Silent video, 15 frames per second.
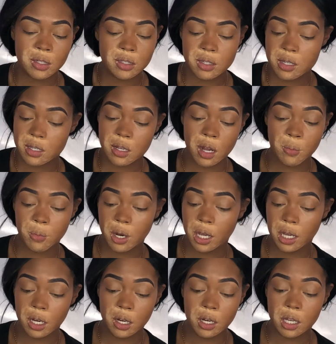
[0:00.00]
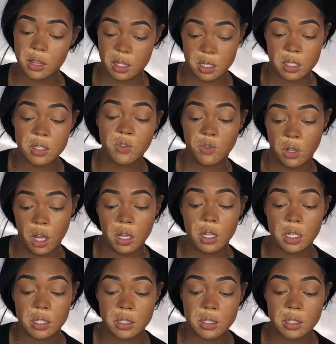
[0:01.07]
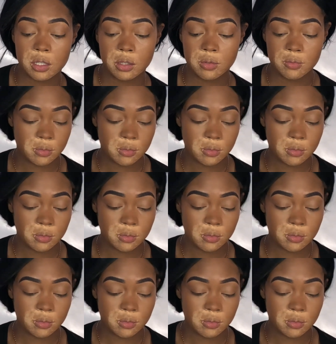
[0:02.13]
should just stop right here because this is flawless.